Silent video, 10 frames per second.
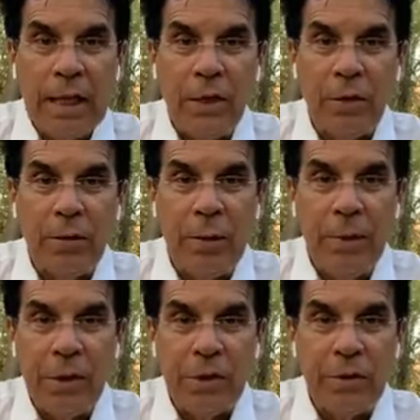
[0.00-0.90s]
A
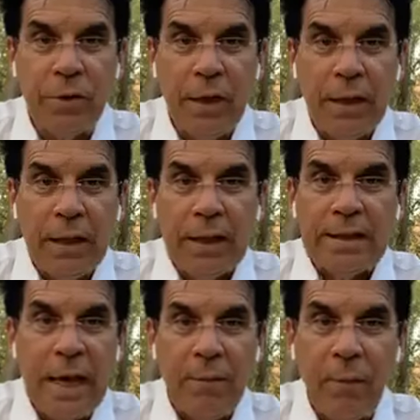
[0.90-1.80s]
minister
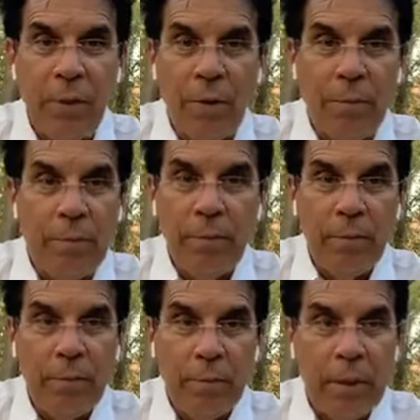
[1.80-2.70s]
is not more
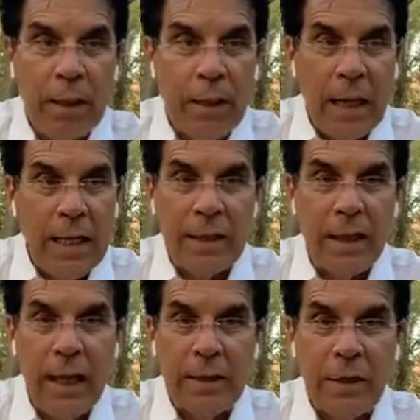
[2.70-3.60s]

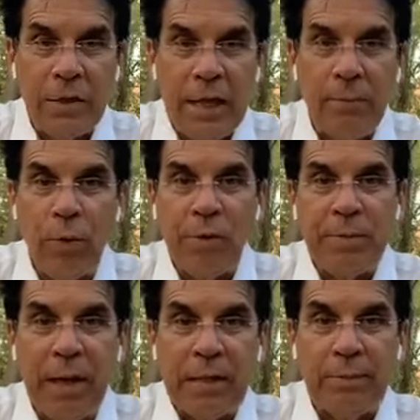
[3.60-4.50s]
anything. They just have more
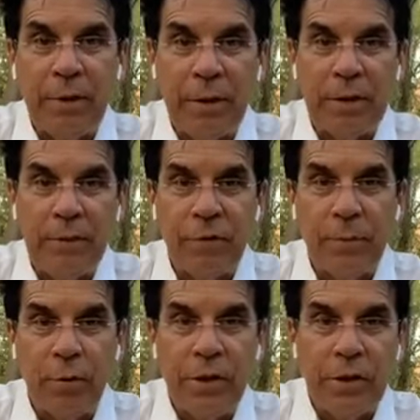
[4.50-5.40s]
responsibility if
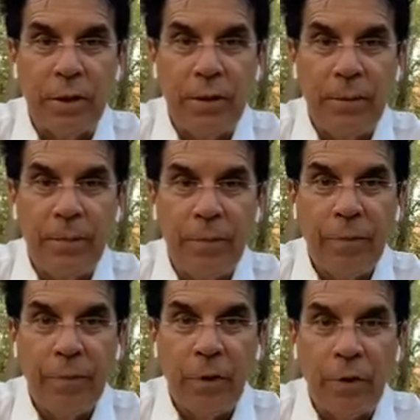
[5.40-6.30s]
they're a preacher.
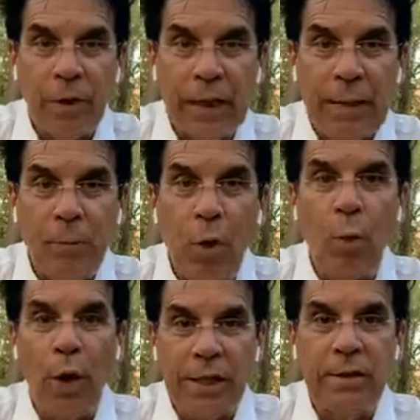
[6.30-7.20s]
They got
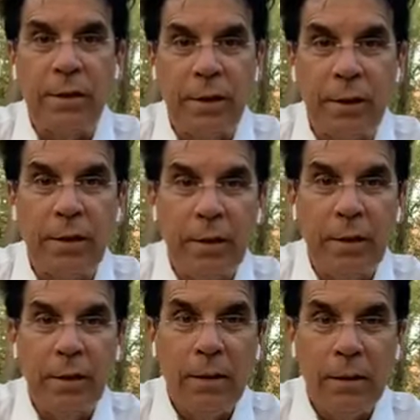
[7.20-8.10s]
more work to do
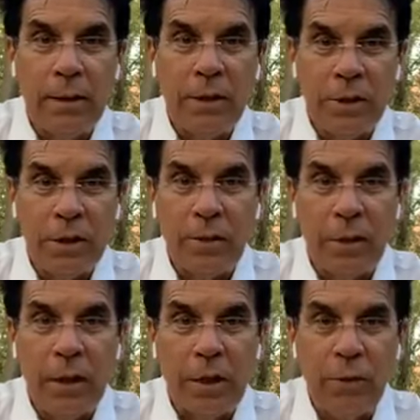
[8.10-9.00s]
than just
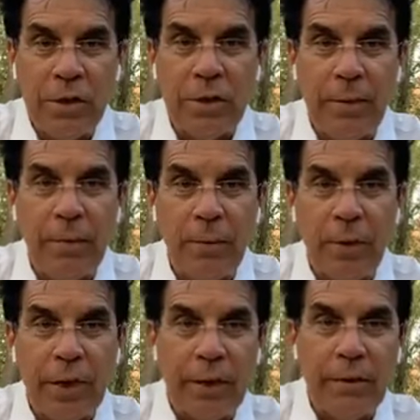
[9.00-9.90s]
a Christian, a
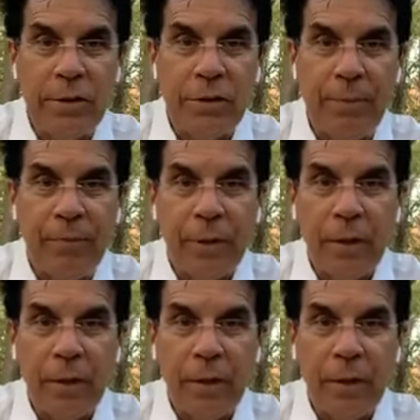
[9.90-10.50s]
born-again Christian.